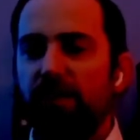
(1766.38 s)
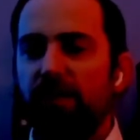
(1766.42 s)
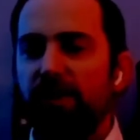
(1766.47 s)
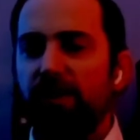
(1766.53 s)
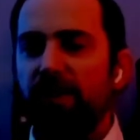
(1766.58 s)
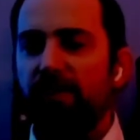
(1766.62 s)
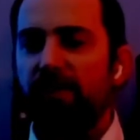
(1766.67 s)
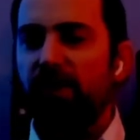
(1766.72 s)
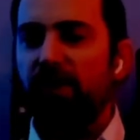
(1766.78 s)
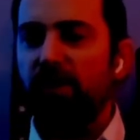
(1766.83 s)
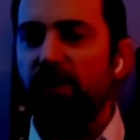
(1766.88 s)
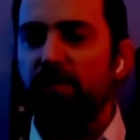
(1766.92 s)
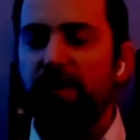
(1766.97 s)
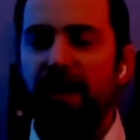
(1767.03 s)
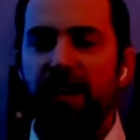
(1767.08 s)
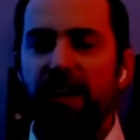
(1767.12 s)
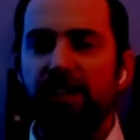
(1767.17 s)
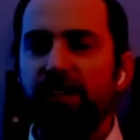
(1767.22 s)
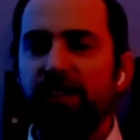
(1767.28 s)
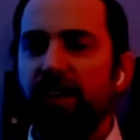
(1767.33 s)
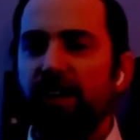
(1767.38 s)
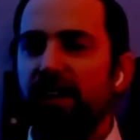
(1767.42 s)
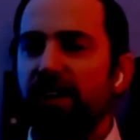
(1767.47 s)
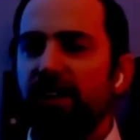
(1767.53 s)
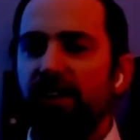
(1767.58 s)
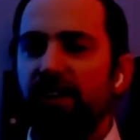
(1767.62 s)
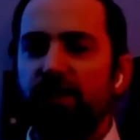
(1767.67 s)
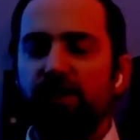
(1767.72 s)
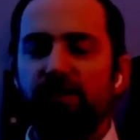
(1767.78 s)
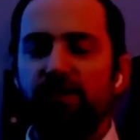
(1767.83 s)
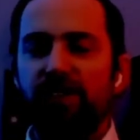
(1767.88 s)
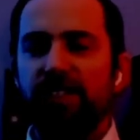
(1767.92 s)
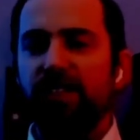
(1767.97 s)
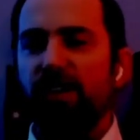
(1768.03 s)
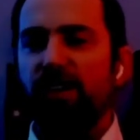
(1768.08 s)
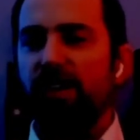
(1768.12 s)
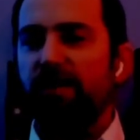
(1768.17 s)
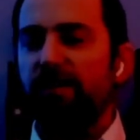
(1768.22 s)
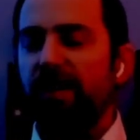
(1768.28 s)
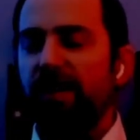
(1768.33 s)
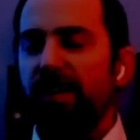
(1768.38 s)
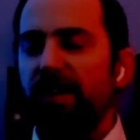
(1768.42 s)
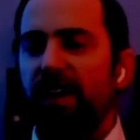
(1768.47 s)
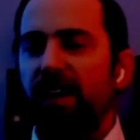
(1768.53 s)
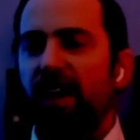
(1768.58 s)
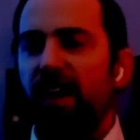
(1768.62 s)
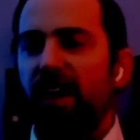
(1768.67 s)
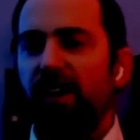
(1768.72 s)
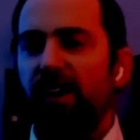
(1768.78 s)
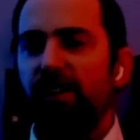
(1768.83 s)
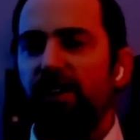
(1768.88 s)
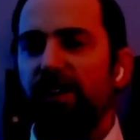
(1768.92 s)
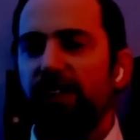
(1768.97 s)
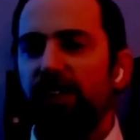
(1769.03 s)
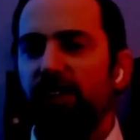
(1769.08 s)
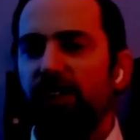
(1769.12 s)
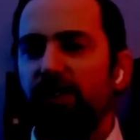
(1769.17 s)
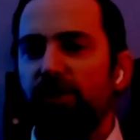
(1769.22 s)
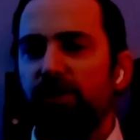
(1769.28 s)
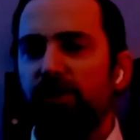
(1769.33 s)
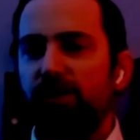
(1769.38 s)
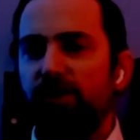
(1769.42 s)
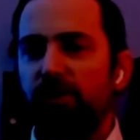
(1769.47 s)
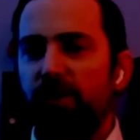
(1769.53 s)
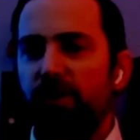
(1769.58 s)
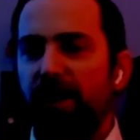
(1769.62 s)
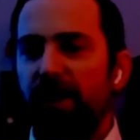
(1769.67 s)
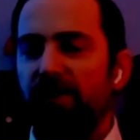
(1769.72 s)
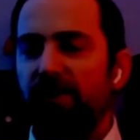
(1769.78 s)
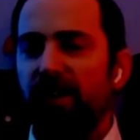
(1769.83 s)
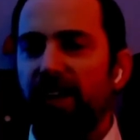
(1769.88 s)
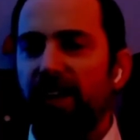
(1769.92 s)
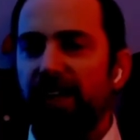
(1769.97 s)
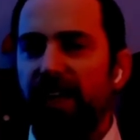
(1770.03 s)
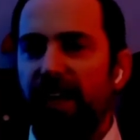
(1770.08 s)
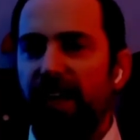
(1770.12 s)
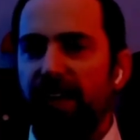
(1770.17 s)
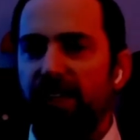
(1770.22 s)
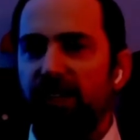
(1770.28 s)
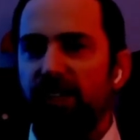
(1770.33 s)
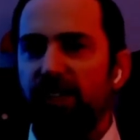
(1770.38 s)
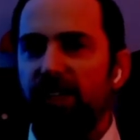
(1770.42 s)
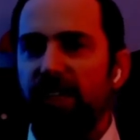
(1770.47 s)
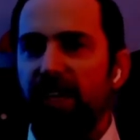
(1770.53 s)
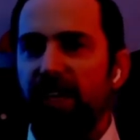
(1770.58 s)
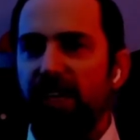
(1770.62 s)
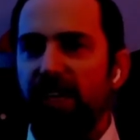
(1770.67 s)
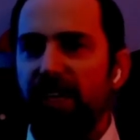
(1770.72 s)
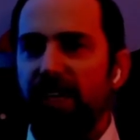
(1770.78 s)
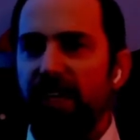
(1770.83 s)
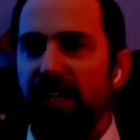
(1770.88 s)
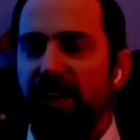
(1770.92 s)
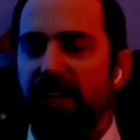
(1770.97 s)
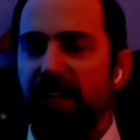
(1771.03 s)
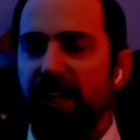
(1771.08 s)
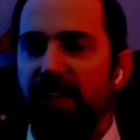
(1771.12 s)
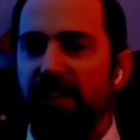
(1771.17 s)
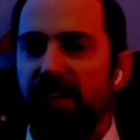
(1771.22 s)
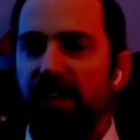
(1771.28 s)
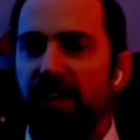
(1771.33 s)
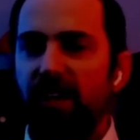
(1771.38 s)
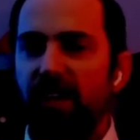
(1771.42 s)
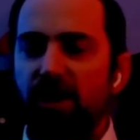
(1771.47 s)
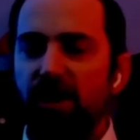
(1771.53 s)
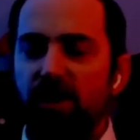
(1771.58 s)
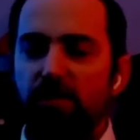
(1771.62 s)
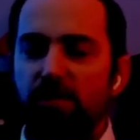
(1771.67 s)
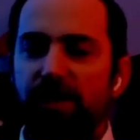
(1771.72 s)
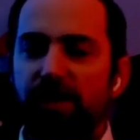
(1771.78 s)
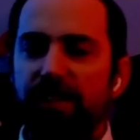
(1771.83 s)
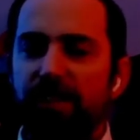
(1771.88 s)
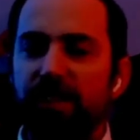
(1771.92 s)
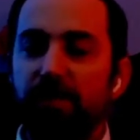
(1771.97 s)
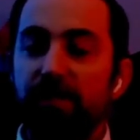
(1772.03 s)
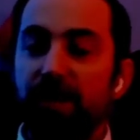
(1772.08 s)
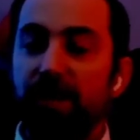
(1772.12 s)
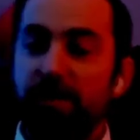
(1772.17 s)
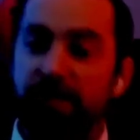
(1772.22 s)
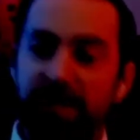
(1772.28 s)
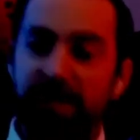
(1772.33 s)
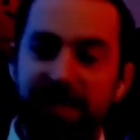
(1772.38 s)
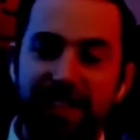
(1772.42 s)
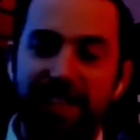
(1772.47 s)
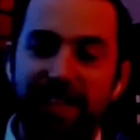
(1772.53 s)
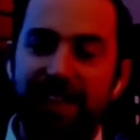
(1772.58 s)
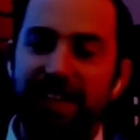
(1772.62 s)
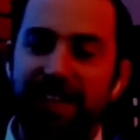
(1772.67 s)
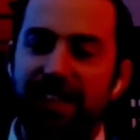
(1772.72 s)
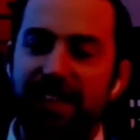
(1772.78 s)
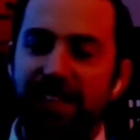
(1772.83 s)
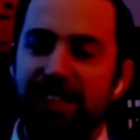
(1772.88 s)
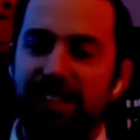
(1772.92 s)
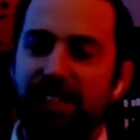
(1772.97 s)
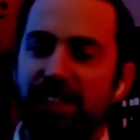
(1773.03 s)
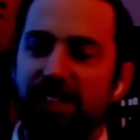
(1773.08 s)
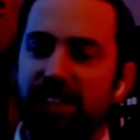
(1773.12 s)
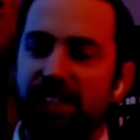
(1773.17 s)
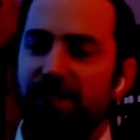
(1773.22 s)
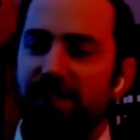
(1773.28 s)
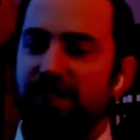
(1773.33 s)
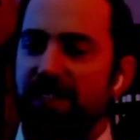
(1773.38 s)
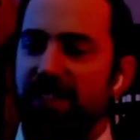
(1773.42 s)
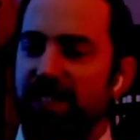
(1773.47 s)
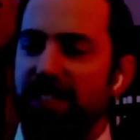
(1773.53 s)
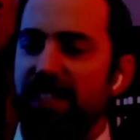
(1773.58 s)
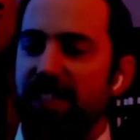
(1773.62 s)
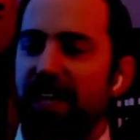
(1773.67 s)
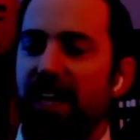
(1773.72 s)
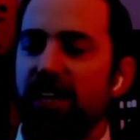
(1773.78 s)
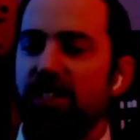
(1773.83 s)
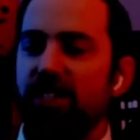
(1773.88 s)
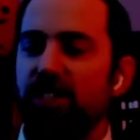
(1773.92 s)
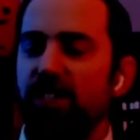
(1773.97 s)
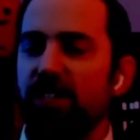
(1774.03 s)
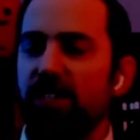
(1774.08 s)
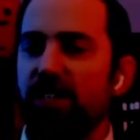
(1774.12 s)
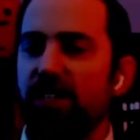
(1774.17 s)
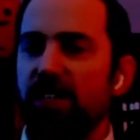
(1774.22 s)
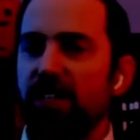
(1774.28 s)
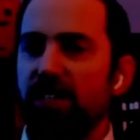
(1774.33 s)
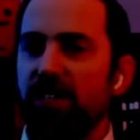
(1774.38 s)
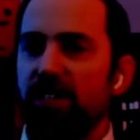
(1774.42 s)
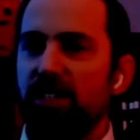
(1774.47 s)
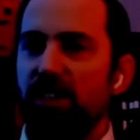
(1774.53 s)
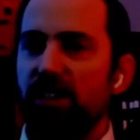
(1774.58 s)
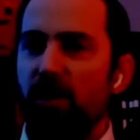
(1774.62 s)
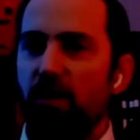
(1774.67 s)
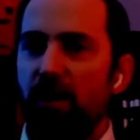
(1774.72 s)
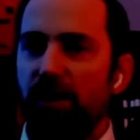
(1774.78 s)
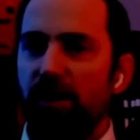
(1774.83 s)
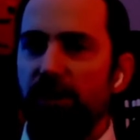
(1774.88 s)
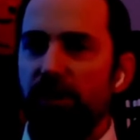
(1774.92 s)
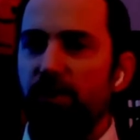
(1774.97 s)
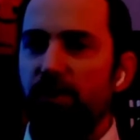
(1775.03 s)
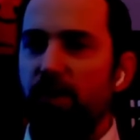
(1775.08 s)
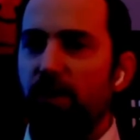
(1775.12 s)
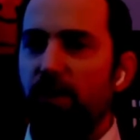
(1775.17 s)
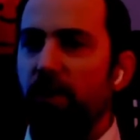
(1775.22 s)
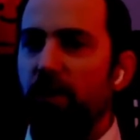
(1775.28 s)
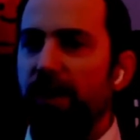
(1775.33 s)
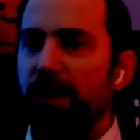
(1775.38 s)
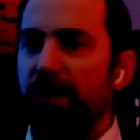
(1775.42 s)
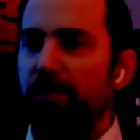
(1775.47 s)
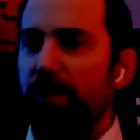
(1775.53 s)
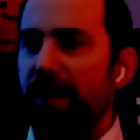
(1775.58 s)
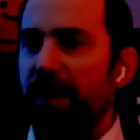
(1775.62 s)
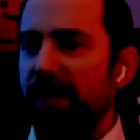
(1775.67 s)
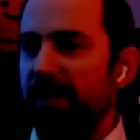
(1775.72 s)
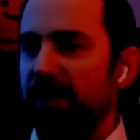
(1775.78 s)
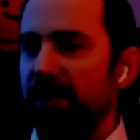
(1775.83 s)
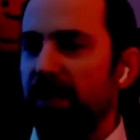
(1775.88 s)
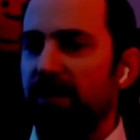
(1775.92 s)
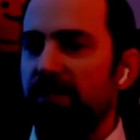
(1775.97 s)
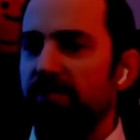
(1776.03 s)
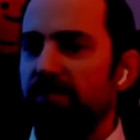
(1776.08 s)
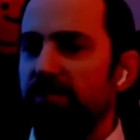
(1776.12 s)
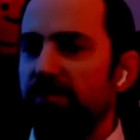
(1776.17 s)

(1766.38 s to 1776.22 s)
I'm going to photo bash. I'm going to use Viscom. I'm going to use whatever I can just to kind of get that in there. But sometimes they'll say like, let's just give us a sketch. So I'll do a quick painting.